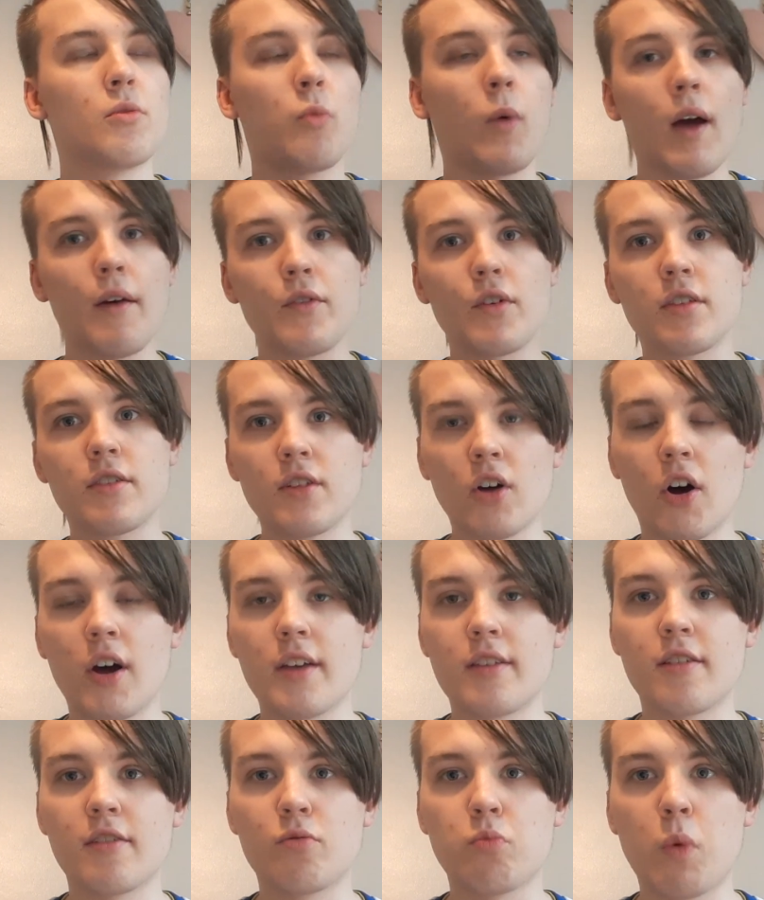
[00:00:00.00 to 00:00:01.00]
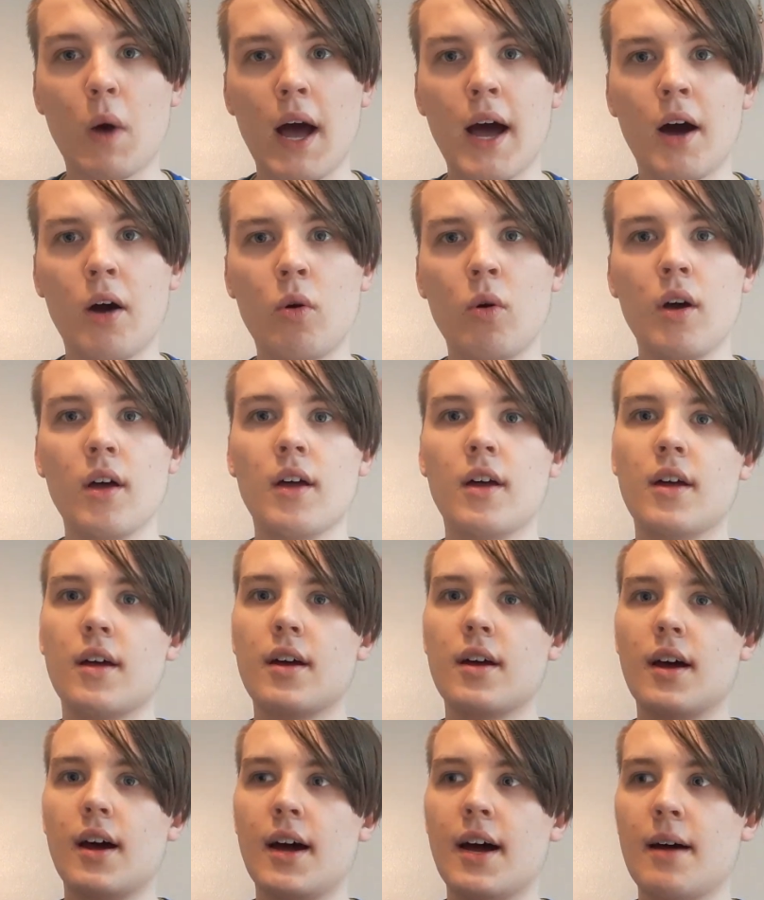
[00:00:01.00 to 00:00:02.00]
The weather's nice as well.
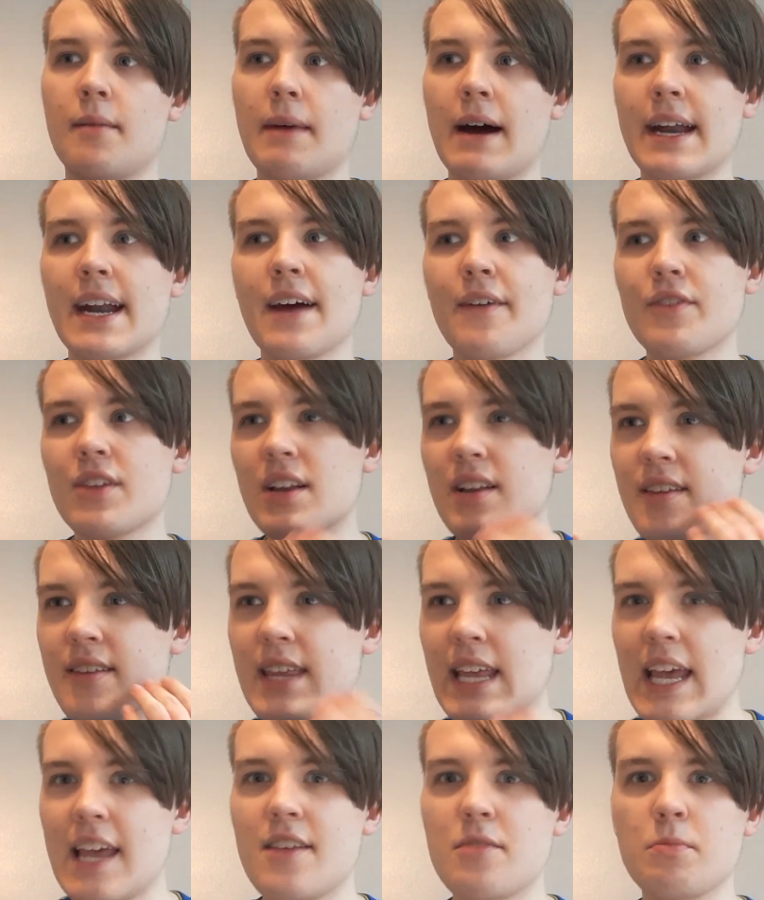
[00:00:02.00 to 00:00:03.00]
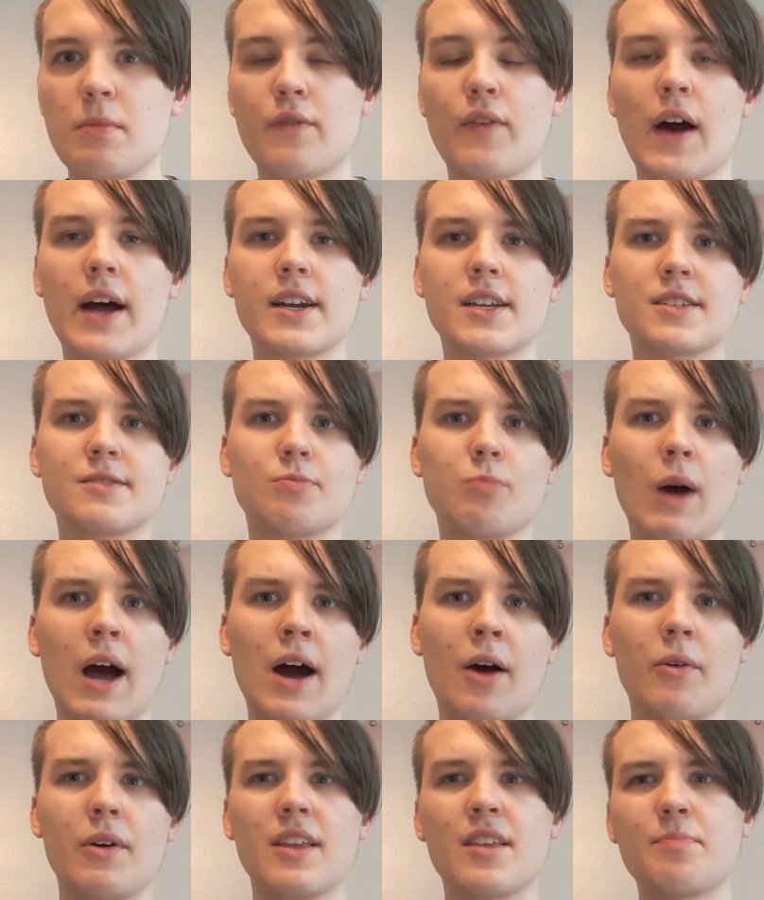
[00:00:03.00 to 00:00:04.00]
And after the season we've had as
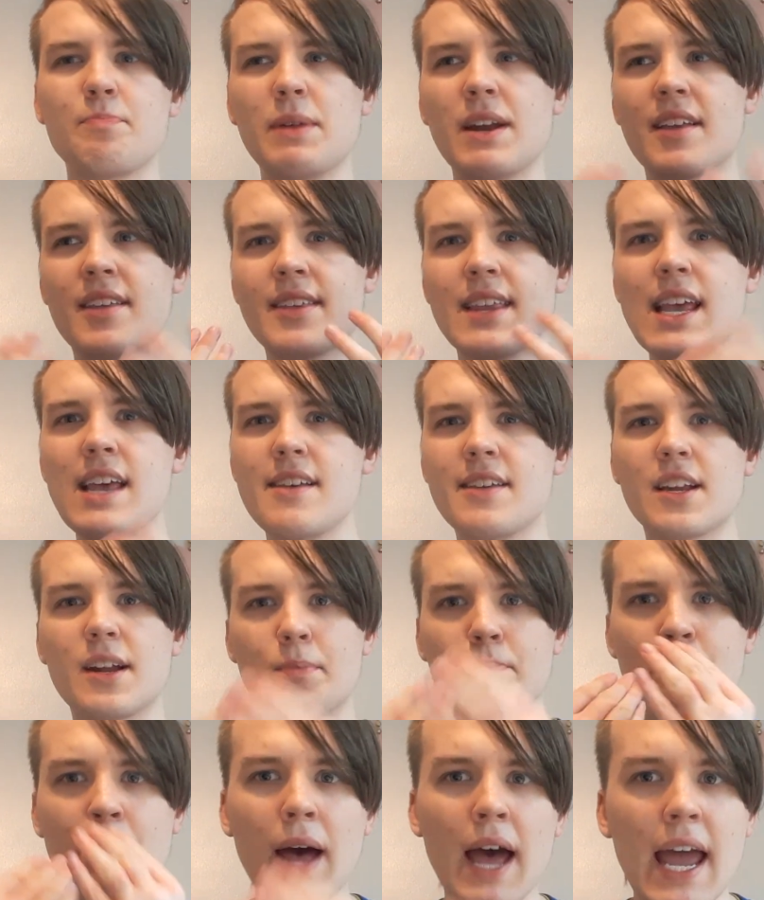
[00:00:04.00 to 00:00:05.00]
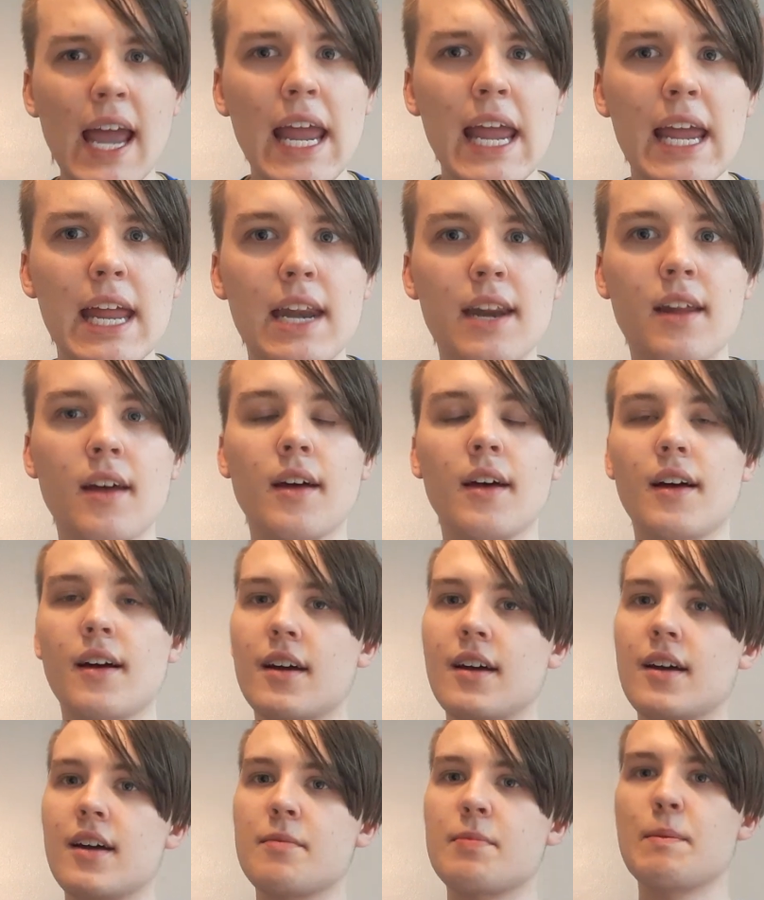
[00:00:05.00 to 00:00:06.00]
well, it's been a season of pain.
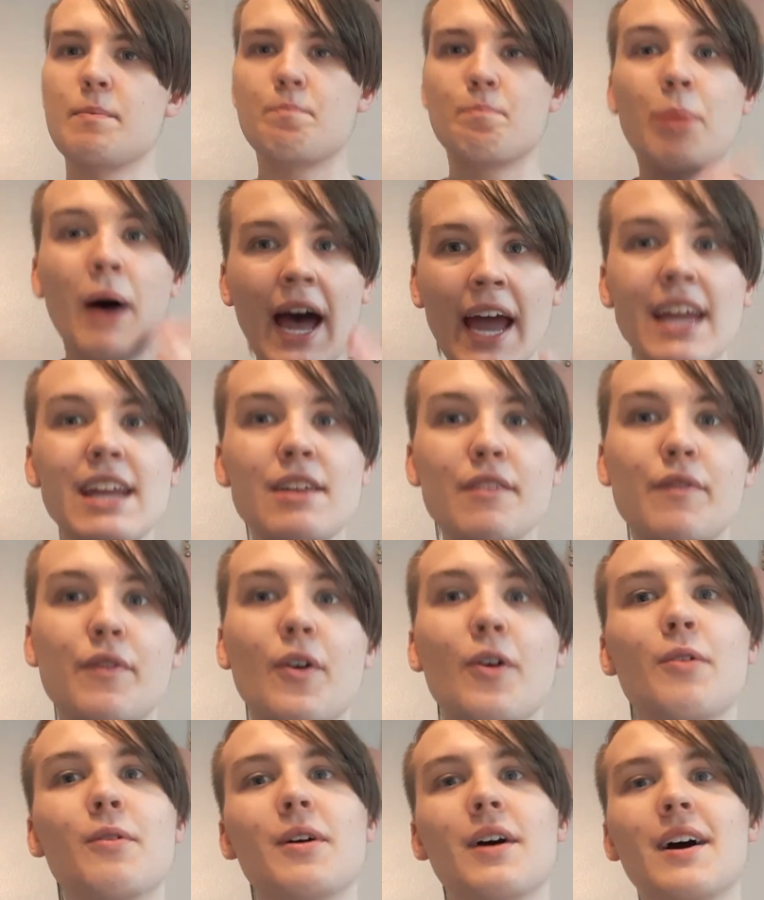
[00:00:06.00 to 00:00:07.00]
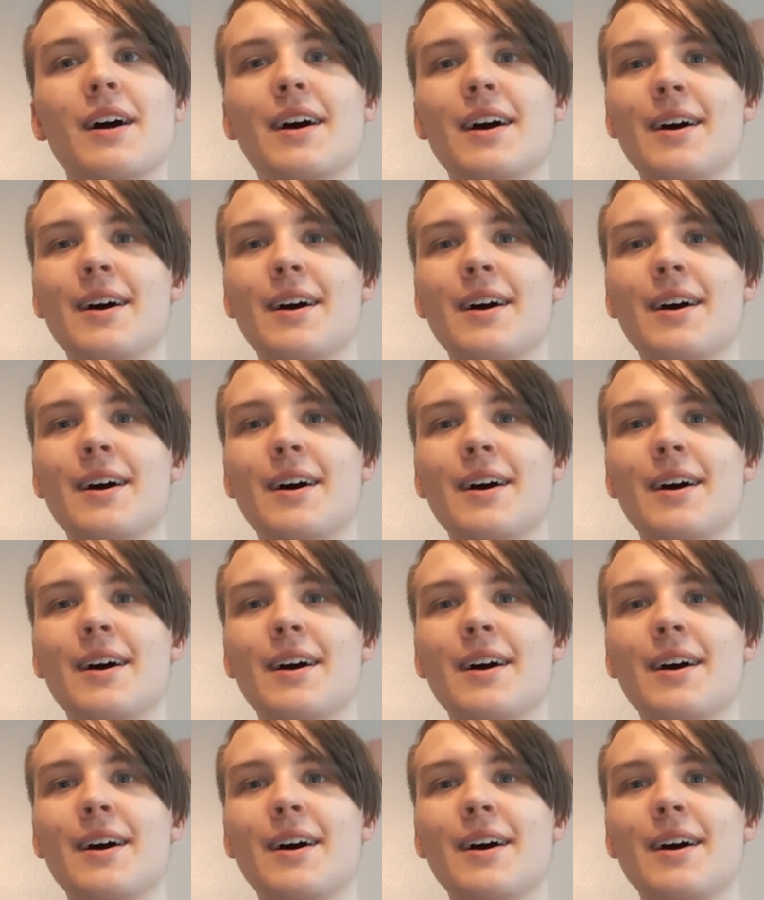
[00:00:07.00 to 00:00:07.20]
It's been painful.